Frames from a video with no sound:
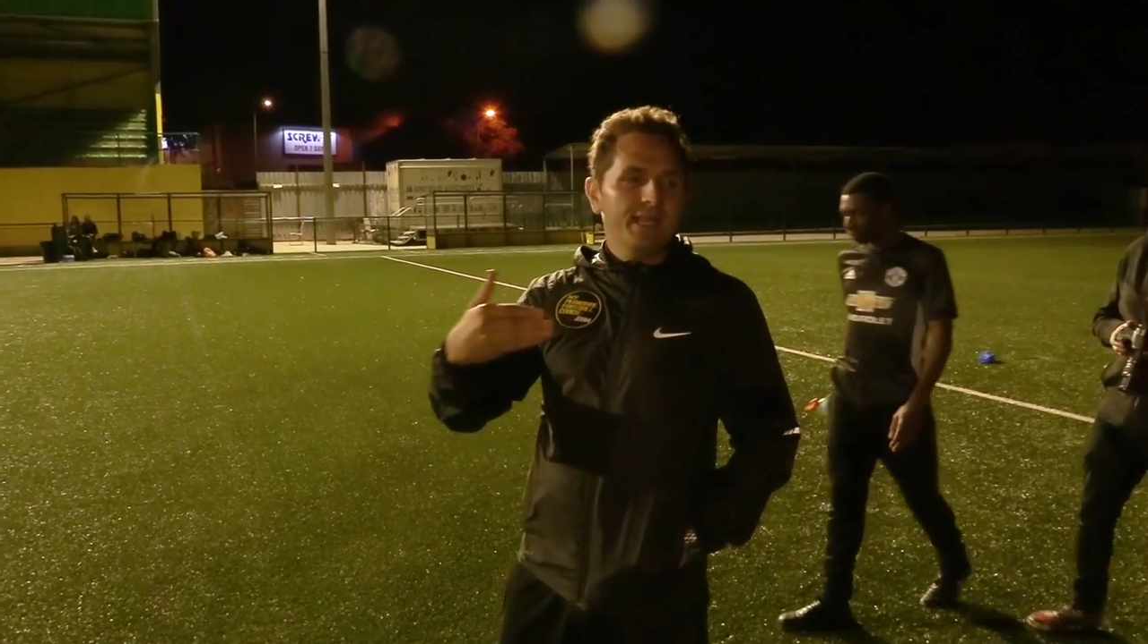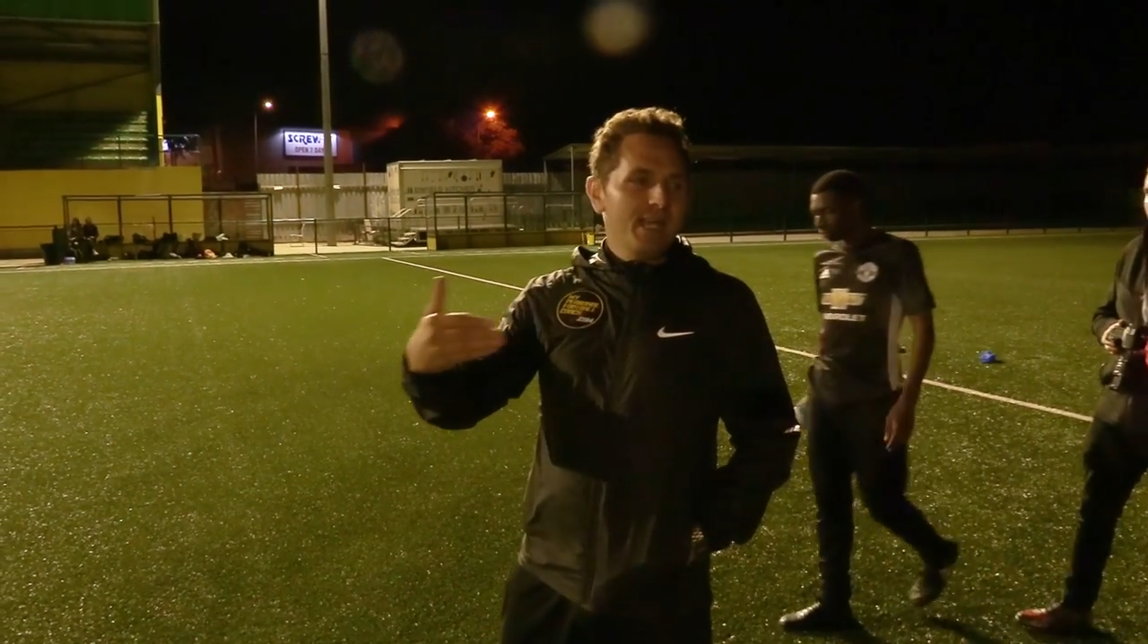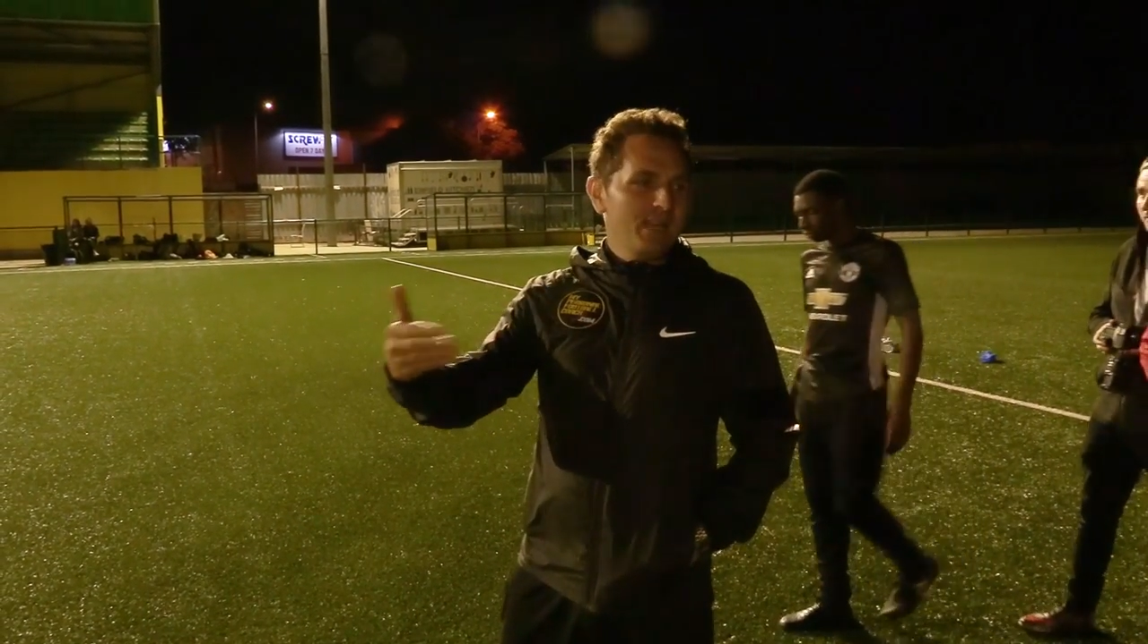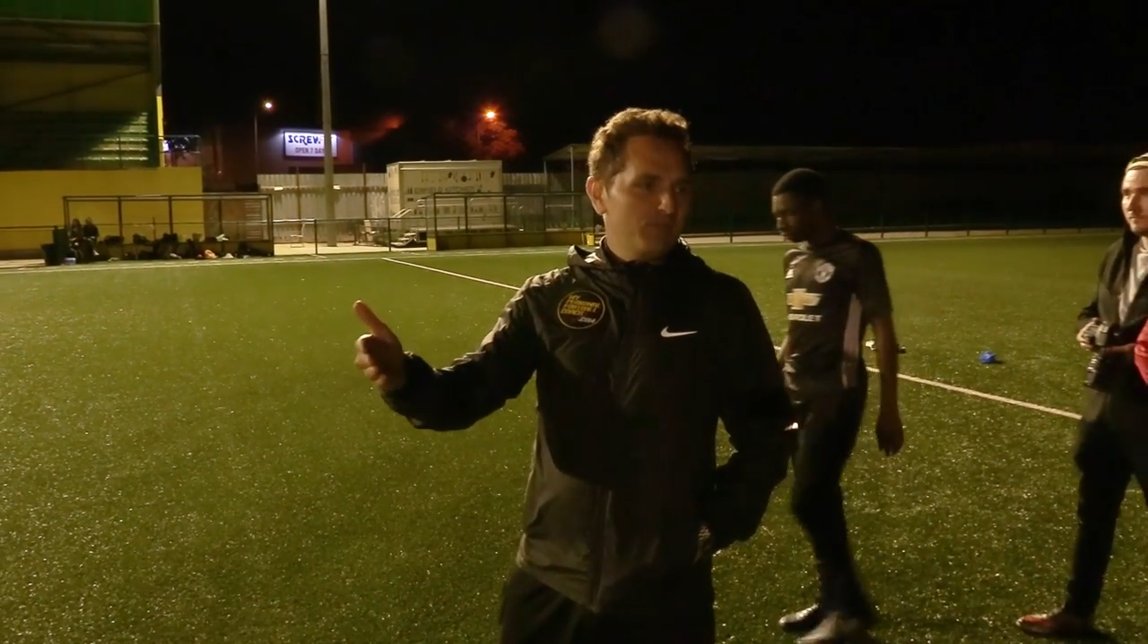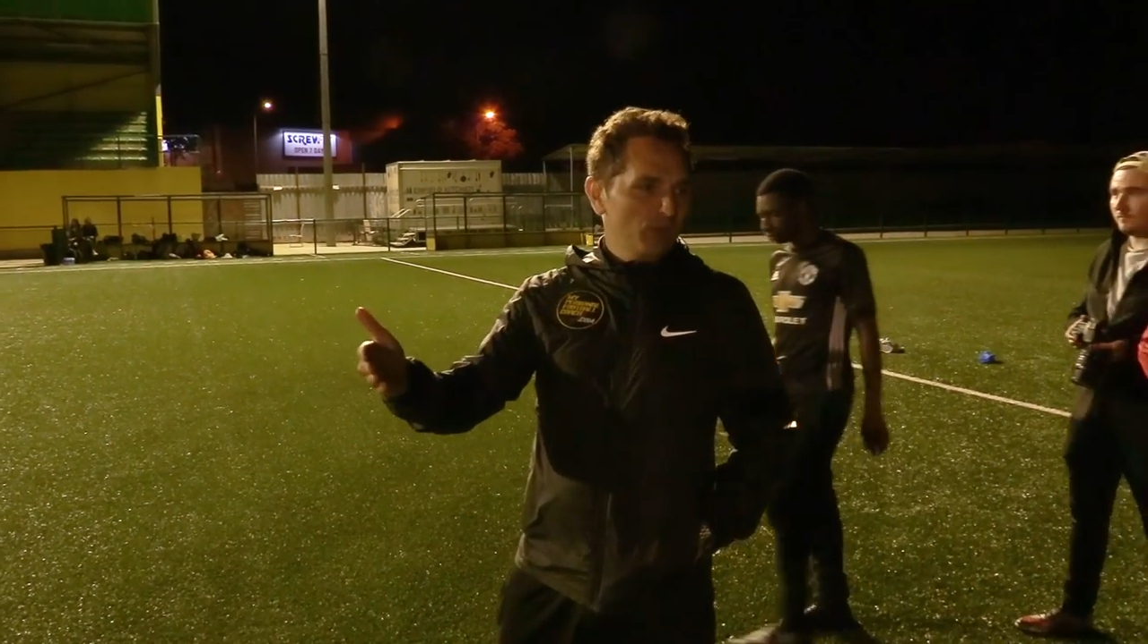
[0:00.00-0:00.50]

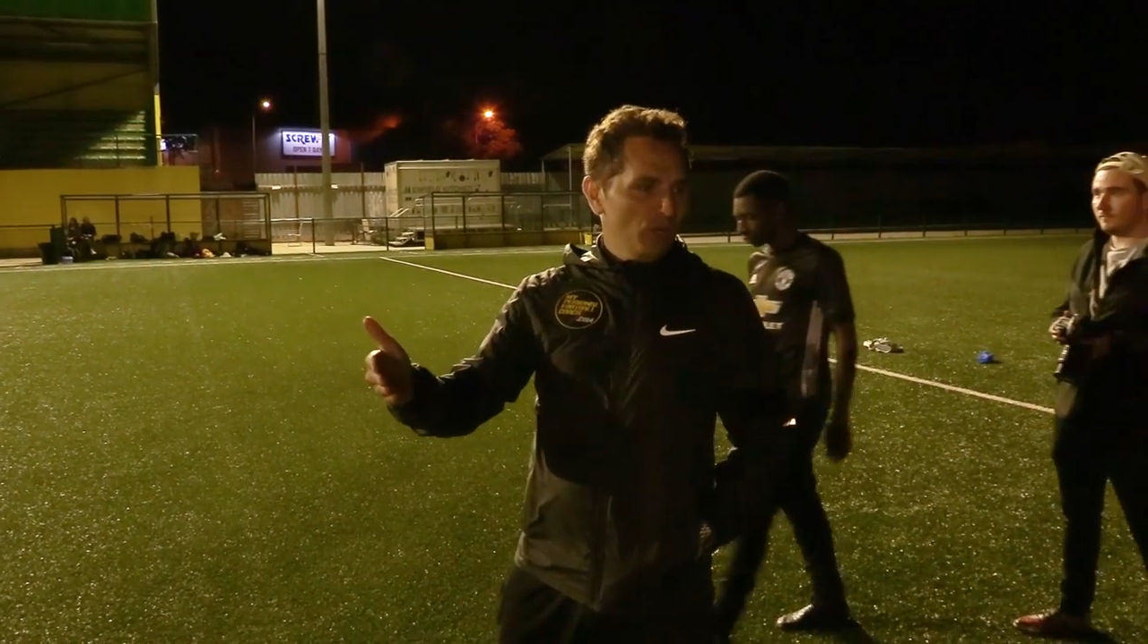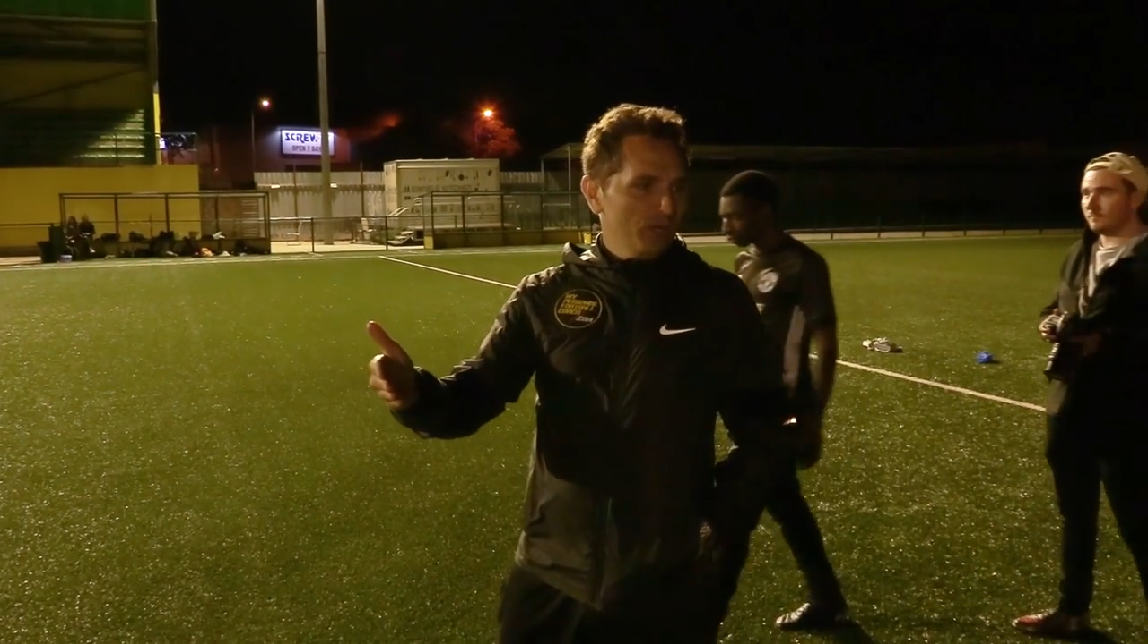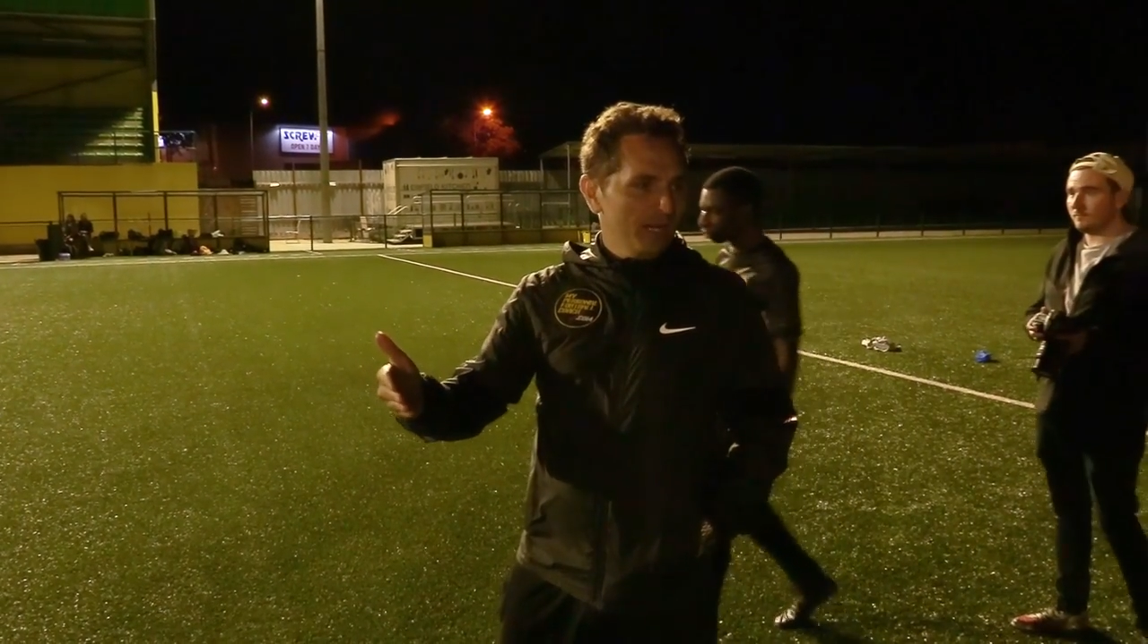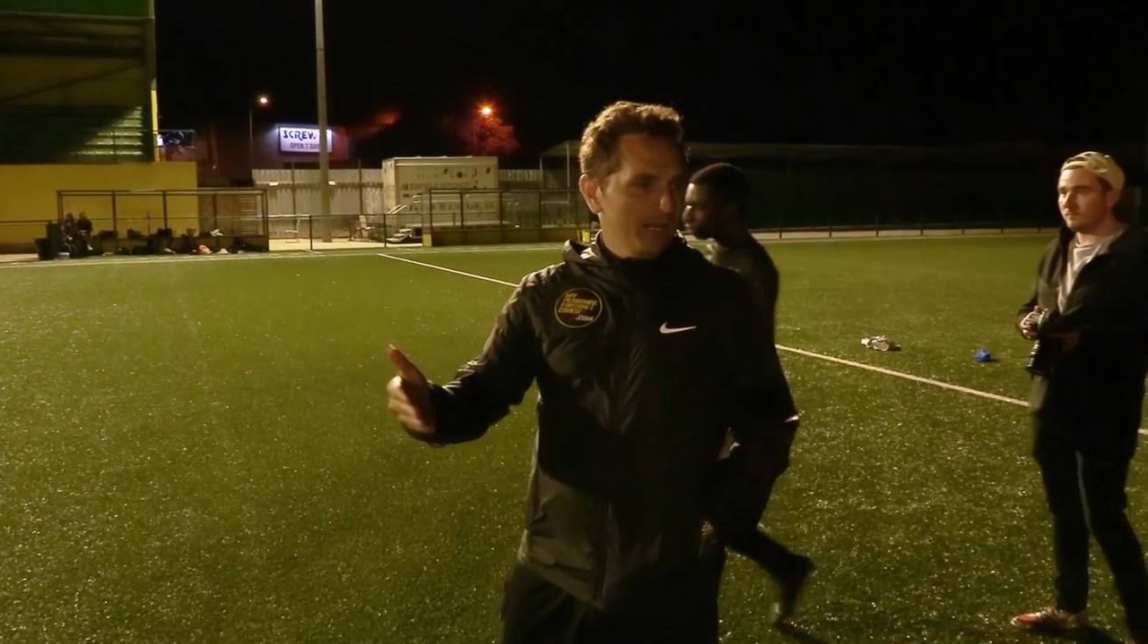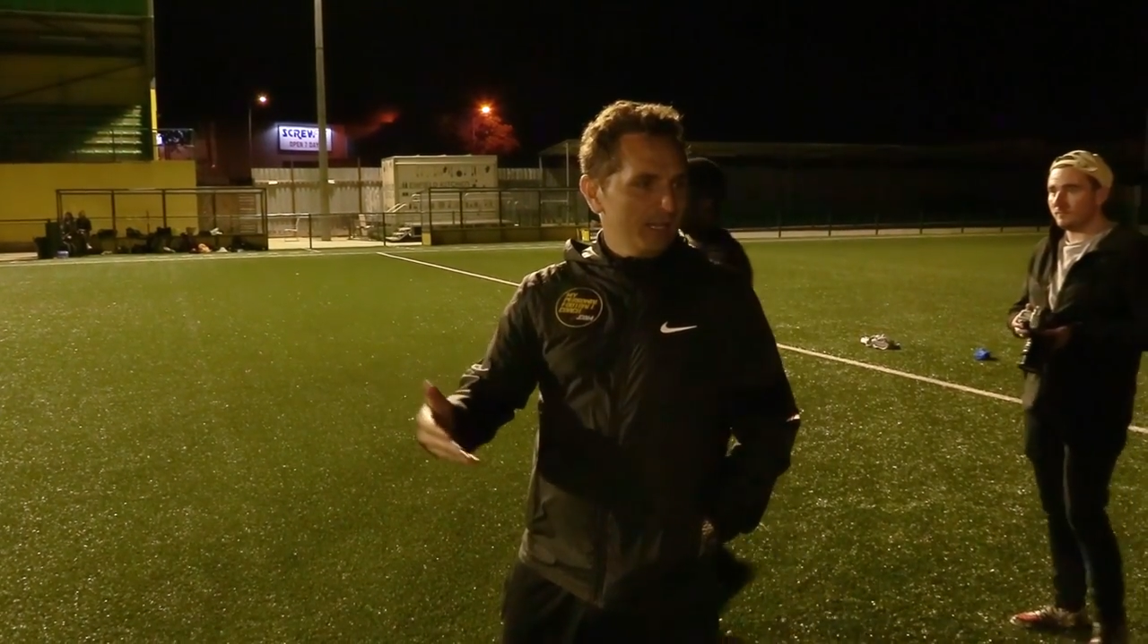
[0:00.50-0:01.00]
game for
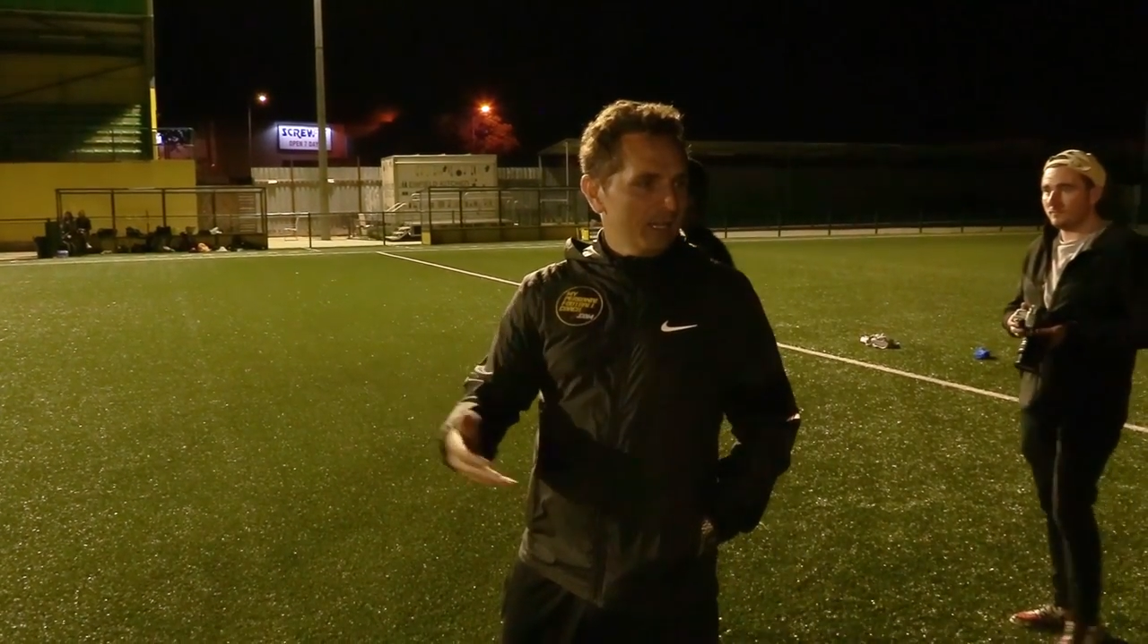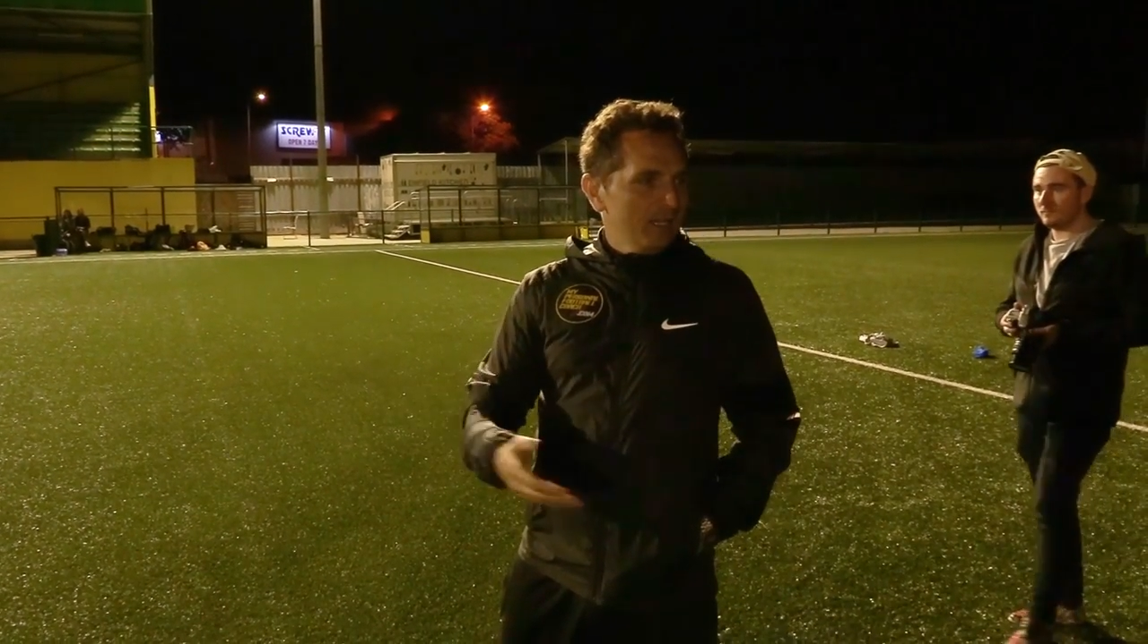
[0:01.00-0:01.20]
longer,